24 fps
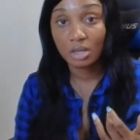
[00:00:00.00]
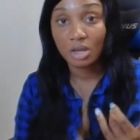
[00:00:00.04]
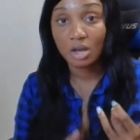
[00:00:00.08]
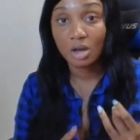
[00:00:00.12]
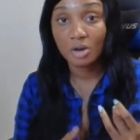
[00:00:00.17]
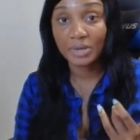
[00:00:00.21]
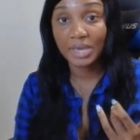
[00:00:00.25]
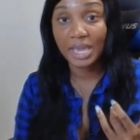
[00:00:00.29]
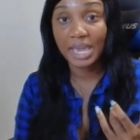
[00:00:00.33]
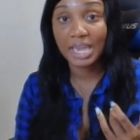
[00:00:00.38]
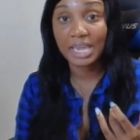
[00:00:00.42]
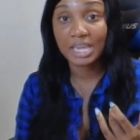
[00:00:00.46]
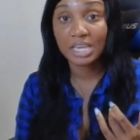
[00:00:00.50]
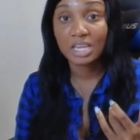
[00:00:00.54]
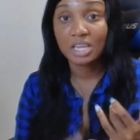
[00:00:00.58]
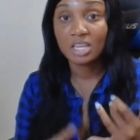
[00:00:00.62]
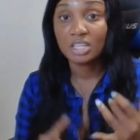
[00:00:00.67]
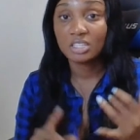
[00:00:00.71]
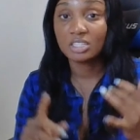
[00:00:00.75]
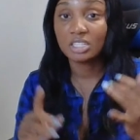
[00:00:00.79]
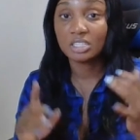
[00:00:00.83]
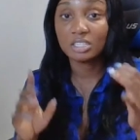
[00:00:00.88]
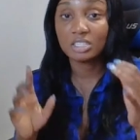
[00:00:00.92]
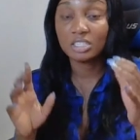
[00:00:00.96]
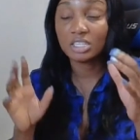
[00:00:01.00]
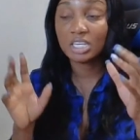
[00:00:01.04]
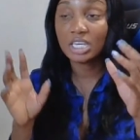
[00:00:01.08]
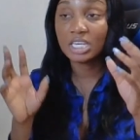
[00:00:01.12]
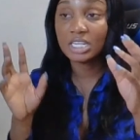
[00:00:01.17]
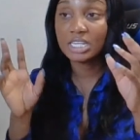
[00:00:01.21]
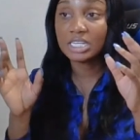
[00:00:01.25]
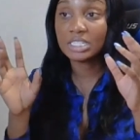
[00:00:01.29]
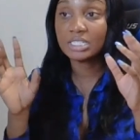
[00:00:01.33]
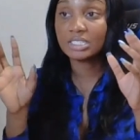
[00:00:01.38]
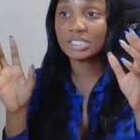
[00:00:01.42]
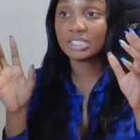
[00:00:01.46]
Okay. The, he
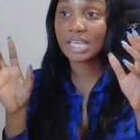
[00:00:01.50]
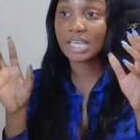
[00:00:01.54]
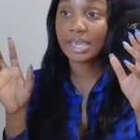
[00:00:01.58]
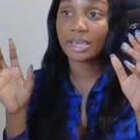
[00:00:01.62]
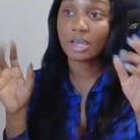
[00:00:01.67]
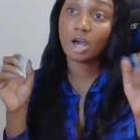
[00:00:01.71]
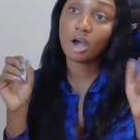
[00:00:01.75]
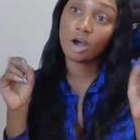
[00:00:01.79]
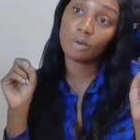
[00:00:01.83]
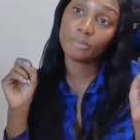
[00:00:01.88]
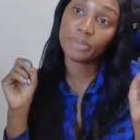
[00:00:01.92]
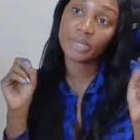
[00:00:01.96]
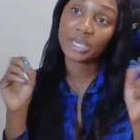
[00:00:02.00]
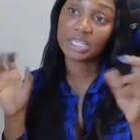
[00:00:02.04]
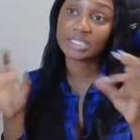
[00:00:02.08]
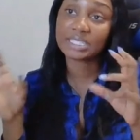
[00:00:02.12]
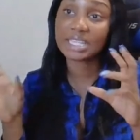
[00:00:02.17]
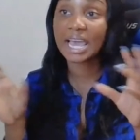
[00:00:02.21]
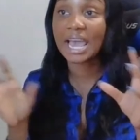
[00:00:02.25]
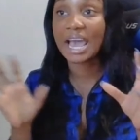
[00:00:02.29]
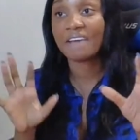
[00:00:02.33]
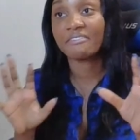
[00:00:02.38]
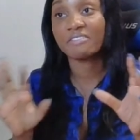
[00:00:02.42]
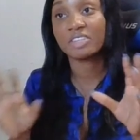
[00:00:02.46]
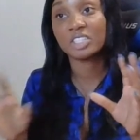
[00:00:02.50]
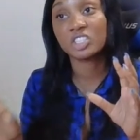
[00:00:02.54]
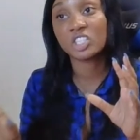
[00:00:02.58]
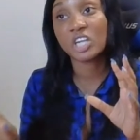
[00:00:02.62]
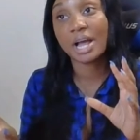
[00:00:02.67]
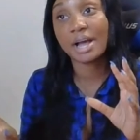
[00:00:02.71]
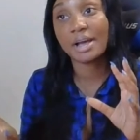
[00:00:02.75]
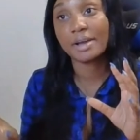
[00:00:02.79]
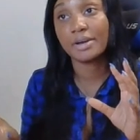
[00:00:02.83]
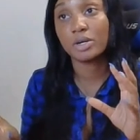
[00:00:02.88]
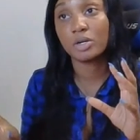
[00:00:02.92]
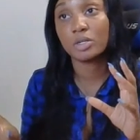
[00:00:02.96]
didn't say, oh, because I have a
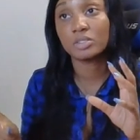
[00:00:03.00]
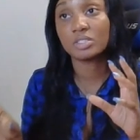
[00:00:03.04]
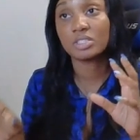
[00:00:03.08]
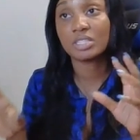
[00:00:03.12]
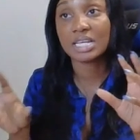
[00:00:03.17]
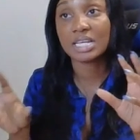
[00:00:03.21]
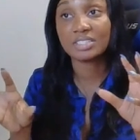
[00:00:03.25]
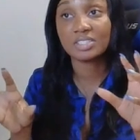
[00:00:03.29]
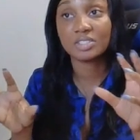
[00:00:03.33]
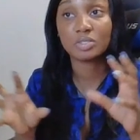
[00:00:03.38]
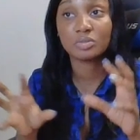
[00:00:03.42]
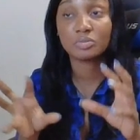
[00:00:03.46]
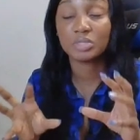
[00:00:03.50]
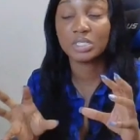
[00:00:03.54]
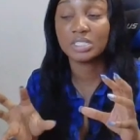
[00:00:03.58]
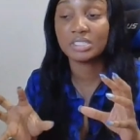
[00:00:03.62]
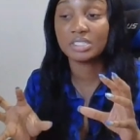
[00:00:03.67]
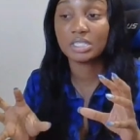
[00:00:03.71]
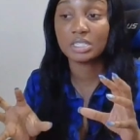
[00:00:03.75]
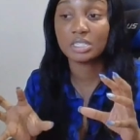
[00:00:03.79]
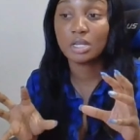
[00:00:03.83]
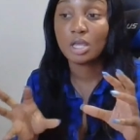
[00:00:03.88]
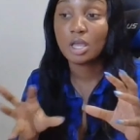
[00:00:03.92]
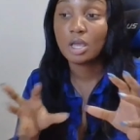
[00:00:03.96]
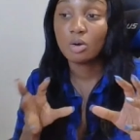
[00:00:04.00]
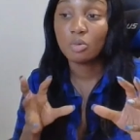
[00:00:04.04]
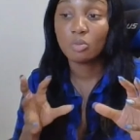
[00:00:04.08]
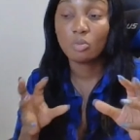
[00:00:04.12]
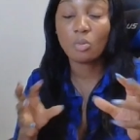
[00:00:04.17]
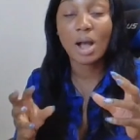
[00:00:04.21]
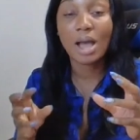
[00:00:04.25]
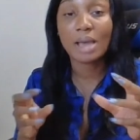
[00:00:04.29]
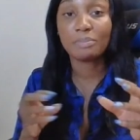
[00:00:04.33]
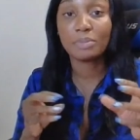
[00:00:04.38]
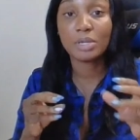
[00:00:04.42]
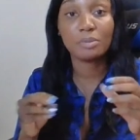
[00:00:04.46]
child, that's the reason
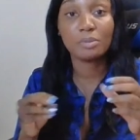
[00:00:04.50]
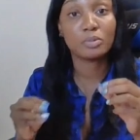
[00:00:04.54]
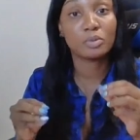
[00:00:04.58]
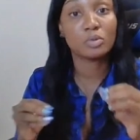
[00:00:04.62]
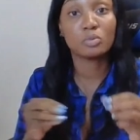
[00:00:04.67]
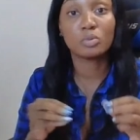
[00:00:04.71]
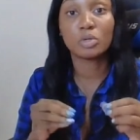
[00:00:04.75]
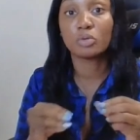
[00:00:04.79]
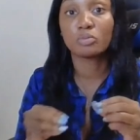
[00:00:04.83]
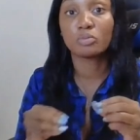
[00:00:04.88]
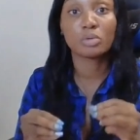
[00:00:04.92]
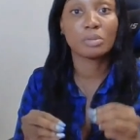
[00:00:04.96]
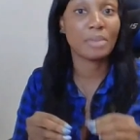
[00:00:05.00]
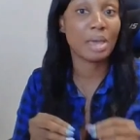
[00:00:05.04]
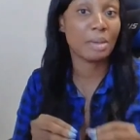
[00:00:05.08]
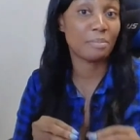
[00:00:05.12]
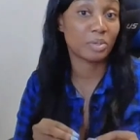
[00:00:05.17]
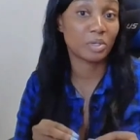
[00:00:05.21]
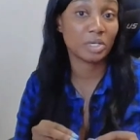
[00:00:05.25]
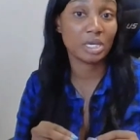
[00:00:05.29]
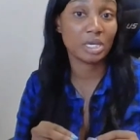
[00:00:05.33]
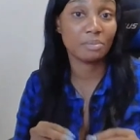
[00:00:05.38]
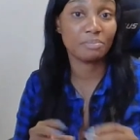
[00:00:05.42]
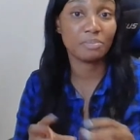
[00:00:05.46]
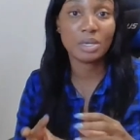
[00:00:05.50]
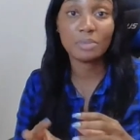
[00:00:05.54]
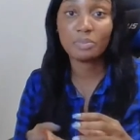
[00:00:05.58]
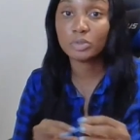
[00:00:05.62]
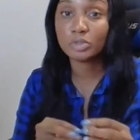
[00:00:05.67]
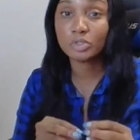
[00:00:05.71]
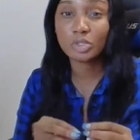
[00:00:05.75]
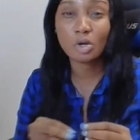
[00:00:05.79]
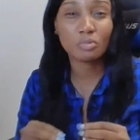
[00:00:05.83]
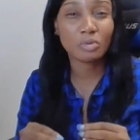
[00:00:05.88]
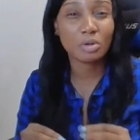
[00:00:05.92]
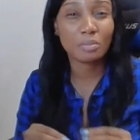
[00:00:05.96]
why people will remember him. People
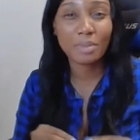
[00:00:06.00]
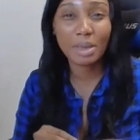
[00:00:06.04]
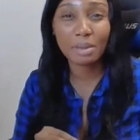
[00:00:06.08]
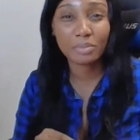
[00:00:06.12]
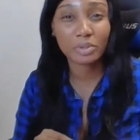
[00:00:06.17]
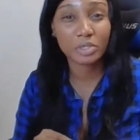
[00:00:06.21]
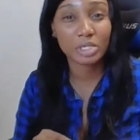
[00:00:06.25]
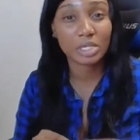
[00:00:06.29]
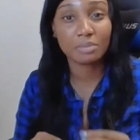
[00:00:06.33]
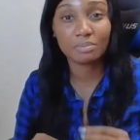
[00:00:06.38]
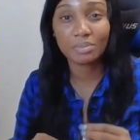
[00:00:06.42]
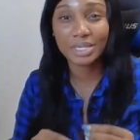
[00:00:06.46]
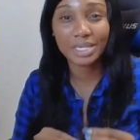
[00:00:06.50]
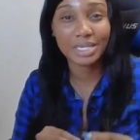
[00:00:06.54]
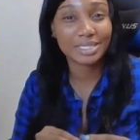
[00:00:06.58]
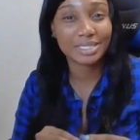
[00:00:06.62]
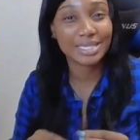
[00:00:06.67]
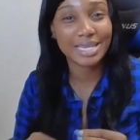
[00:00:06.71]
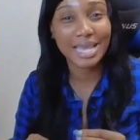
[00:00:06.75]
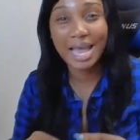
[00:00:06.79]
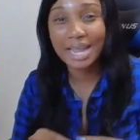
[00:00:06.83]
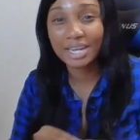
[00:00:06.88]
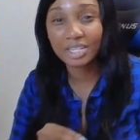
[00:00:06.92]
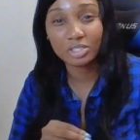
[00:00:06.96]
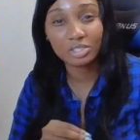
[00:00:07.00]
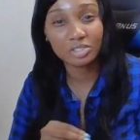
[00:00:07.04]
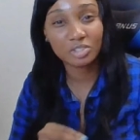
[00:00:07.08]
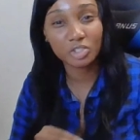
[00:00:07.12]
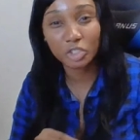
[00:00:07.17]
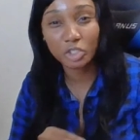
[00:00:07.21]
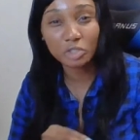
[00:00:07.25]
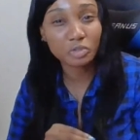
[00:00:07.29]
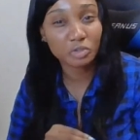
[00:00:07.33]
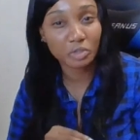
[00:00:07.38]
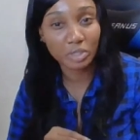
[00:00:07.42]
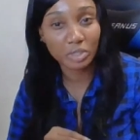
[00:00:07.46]
don't remember him because he had
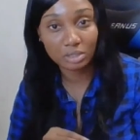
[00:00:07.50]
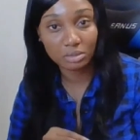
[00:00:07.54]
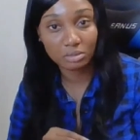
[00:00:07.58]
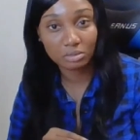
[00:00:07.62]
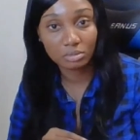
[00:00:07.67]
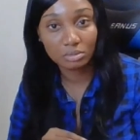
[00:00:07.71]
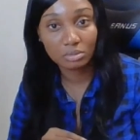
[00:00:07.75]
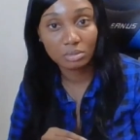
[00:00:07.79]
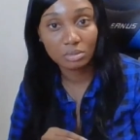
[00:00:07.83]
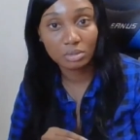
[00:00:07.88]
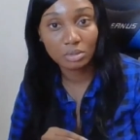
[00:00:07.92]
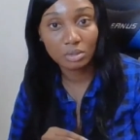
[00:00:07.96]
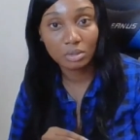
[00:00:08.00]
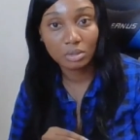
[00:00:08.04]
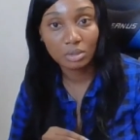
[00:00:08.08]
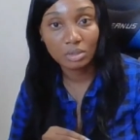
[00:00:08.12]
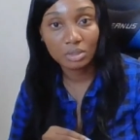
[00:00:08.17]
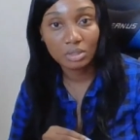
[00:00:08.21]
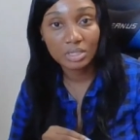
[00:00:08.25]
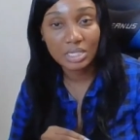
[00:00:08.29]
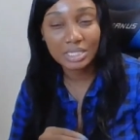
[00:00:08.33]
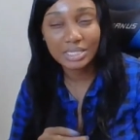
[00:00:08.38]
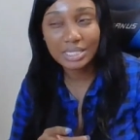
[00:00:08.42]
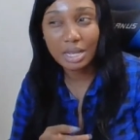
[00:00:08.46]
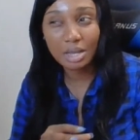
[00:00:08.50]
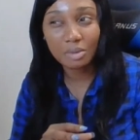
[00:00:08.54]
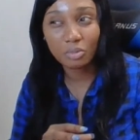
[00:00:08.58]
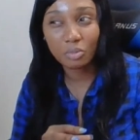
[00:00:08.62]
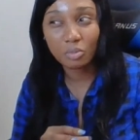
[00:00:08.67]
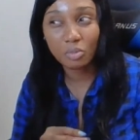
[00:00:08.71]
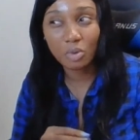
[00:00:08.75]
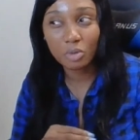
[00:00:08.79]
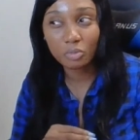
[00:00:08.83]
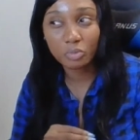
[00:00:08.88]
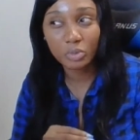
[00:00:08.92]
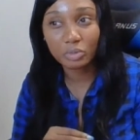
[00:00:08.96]
children. That's not
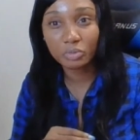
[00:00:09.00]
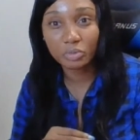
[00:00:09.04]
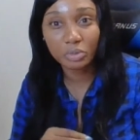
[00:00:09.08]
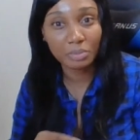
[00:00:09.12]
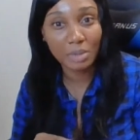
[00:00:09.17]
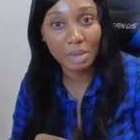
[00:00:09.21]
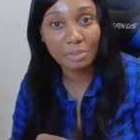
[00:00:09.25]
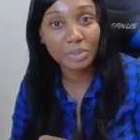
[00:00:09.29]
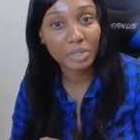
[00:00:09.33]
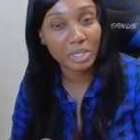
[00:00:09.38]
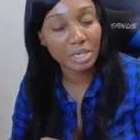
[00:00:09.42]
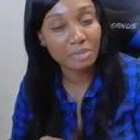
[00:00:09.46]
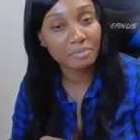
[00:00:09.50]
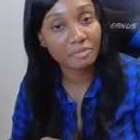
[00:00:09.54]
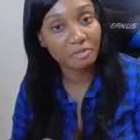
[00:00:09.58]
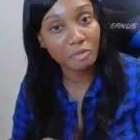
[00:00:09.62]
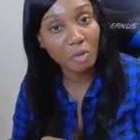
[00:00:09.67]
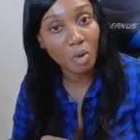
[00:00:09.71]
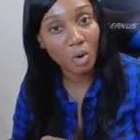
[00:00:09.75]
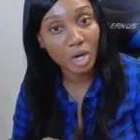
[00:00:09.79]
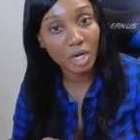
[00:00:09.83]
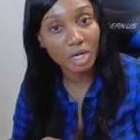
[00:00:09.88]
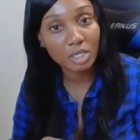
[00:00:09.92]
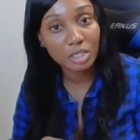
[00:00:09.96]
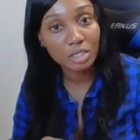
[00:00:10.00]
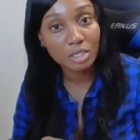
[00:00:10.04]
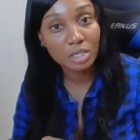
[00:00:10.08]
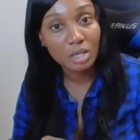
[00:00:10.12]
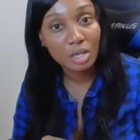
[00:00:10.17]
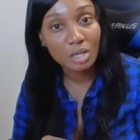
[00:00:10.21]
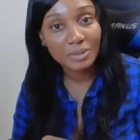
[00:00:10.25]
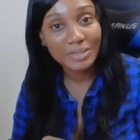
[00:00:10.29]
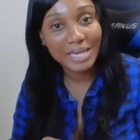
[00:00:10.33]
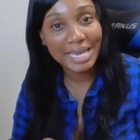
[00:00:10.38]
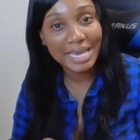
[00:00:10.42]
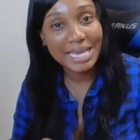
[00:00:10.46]
what we remember him for.
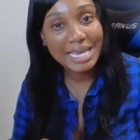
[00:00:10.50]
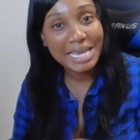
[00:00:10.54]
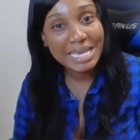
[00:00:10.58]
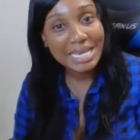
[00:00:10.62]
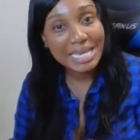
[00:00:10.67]
Okay.